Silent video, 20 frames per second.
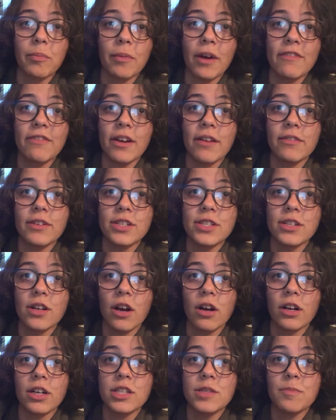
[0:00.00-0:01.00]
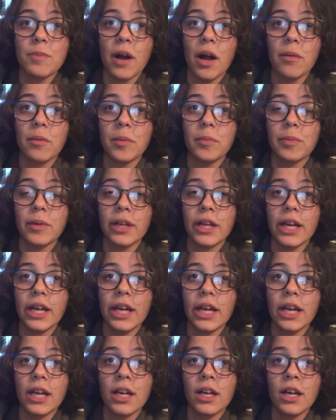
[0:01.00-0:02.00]
My favorite song is
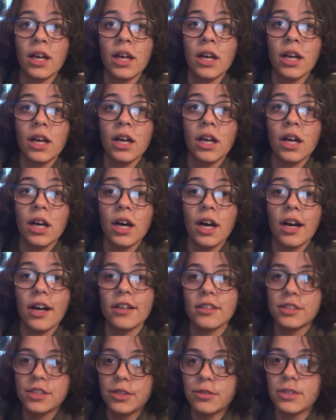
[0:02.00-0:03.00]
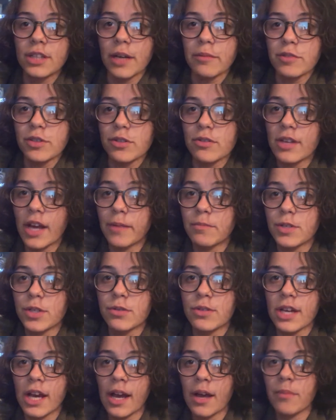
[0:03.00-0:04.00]
probably uh, two time, two time, two
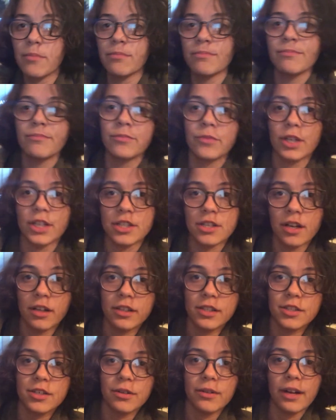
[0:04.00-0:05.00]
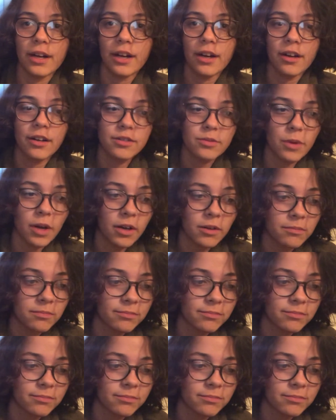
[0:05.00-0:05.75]
time, which I'll insert right here as well.